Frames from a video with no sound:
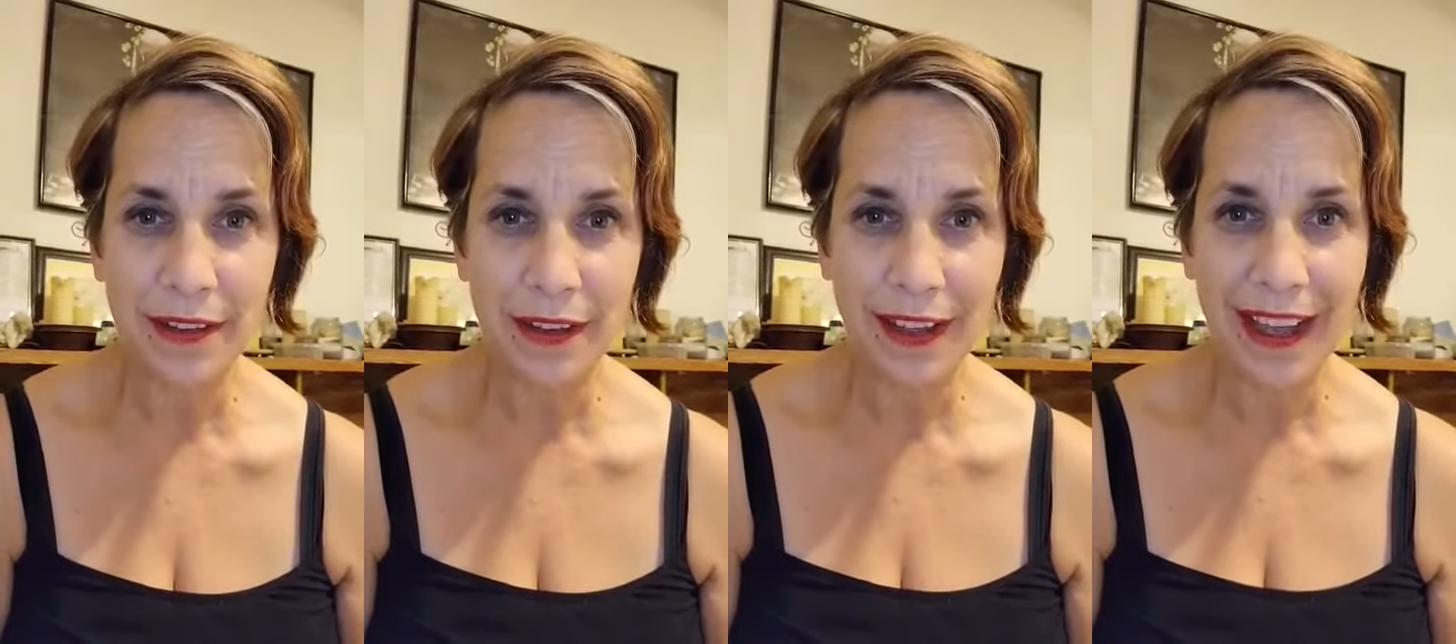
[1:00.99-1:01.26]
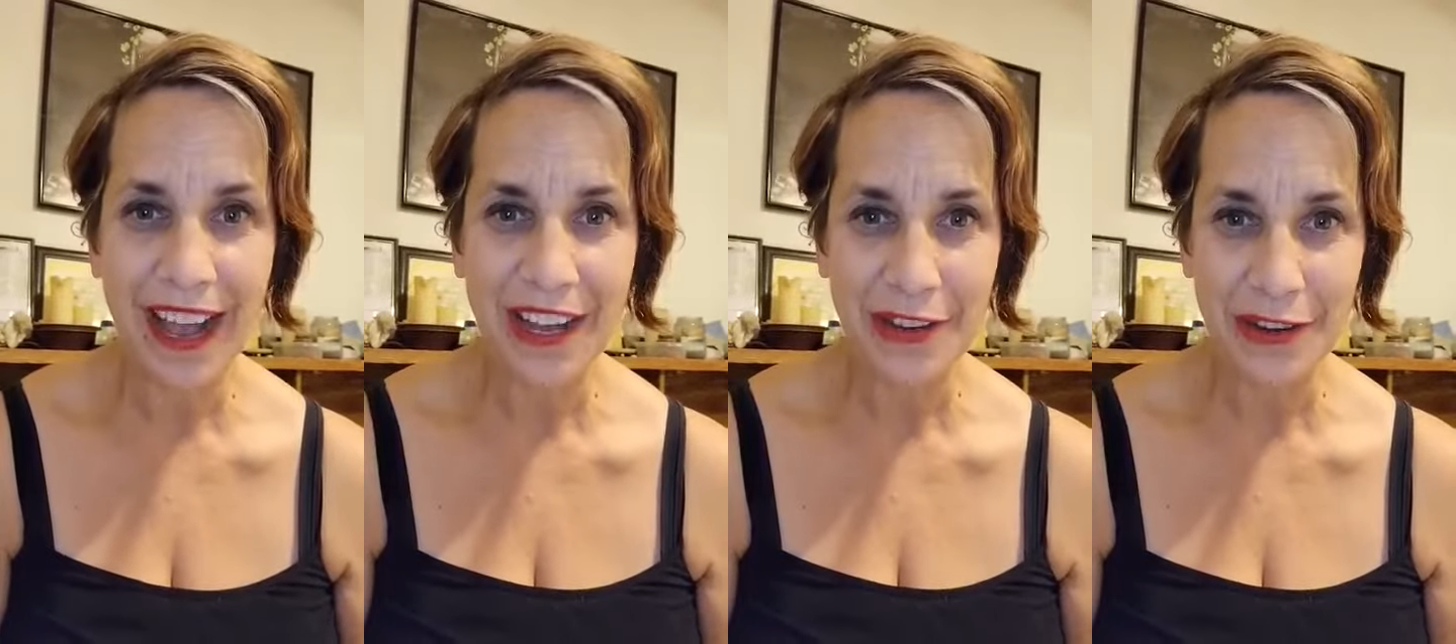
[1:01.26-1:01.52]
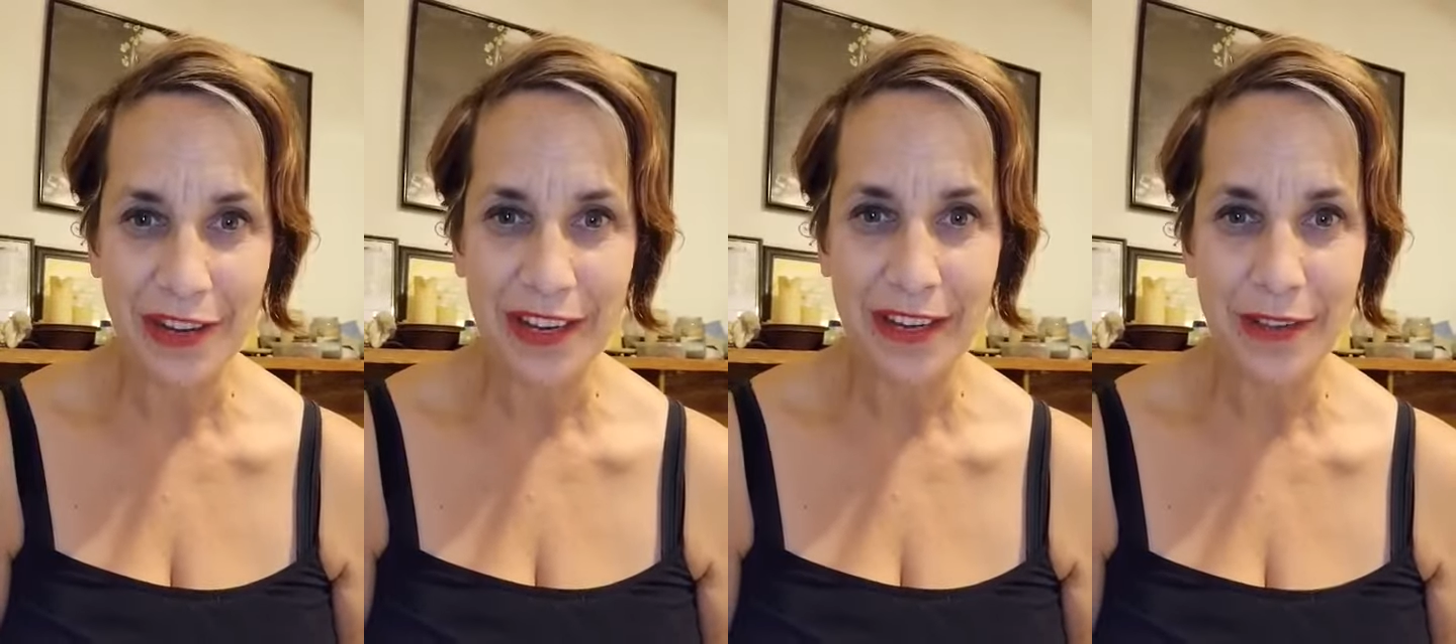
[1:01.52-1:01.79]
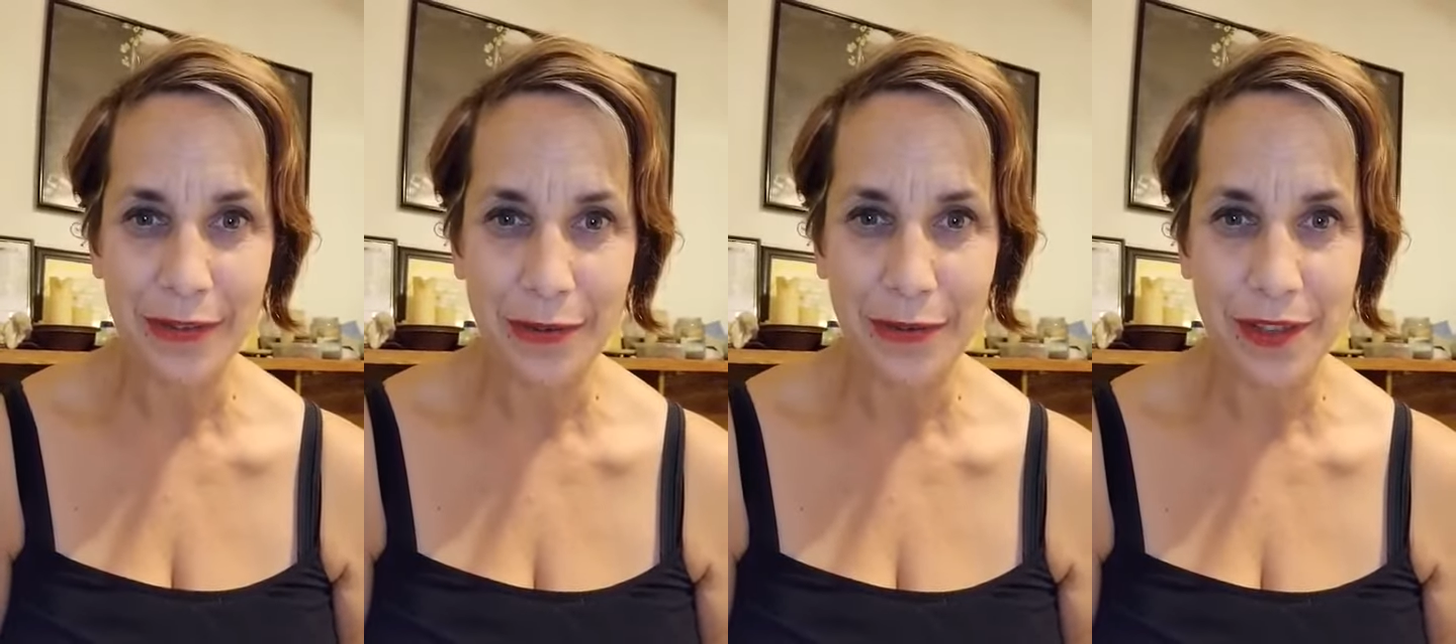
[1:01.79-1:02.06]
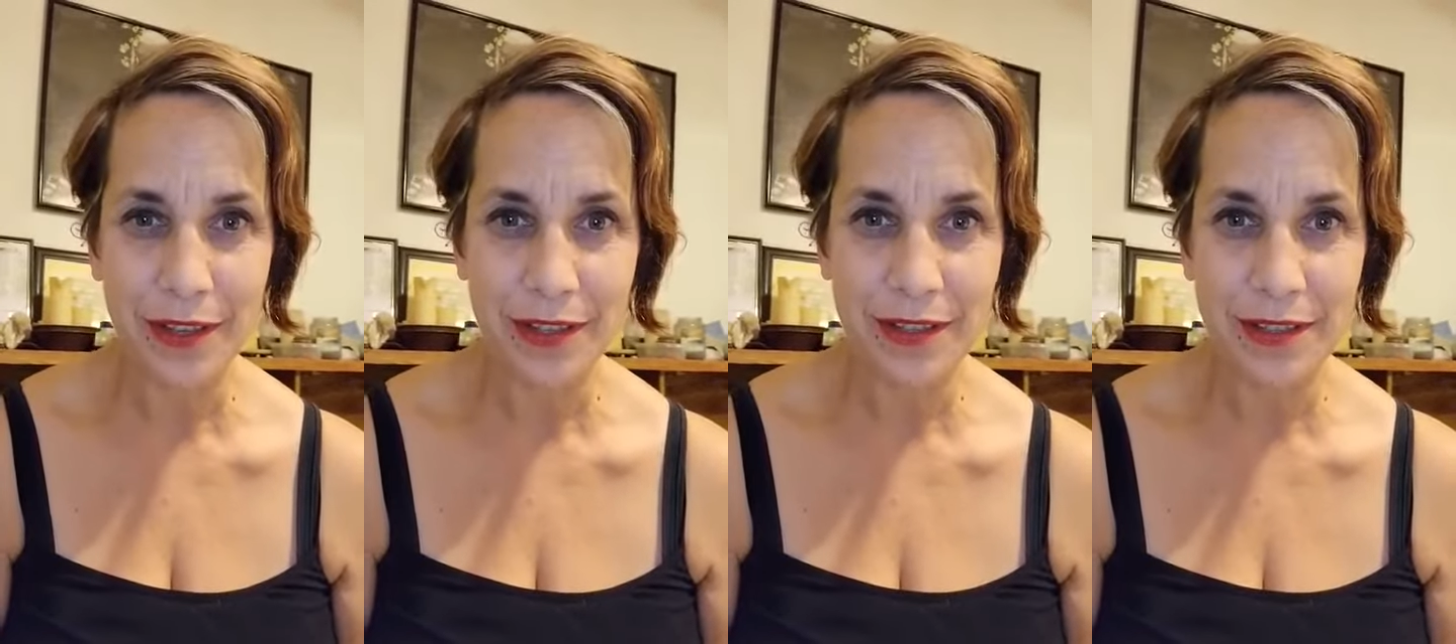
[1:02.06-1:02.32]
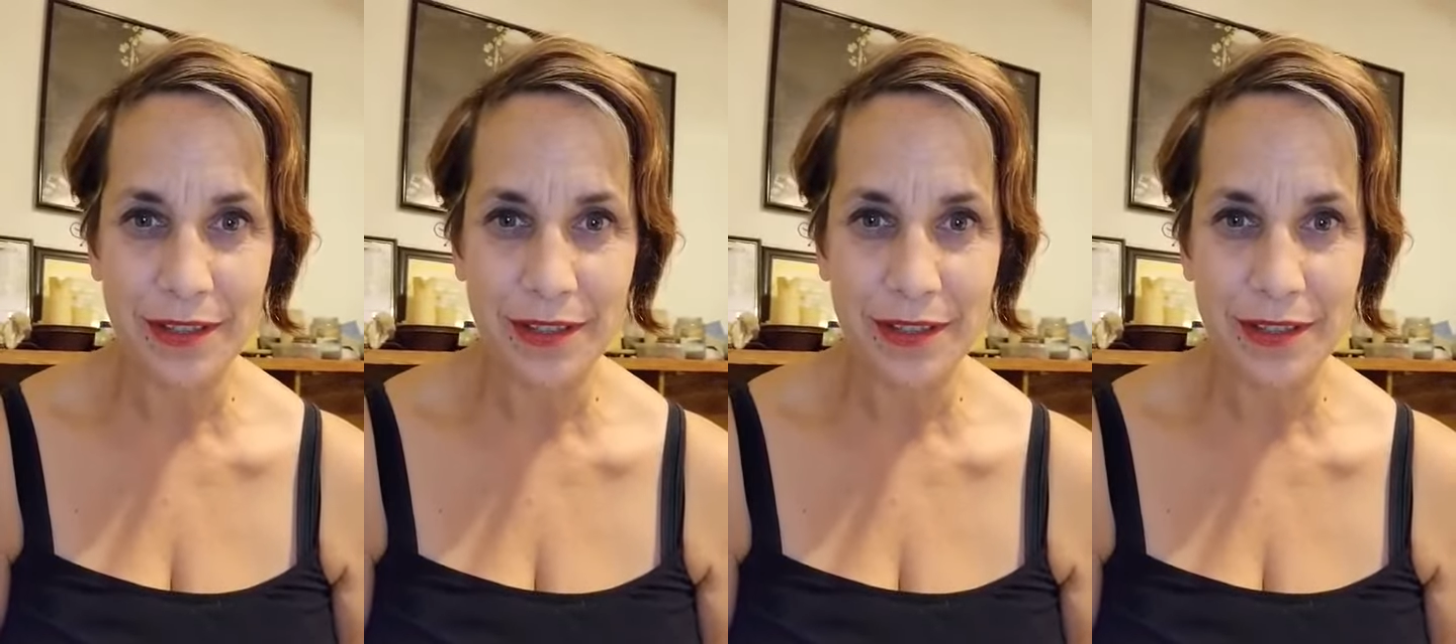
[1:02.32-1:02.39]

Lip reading: and you can get through this.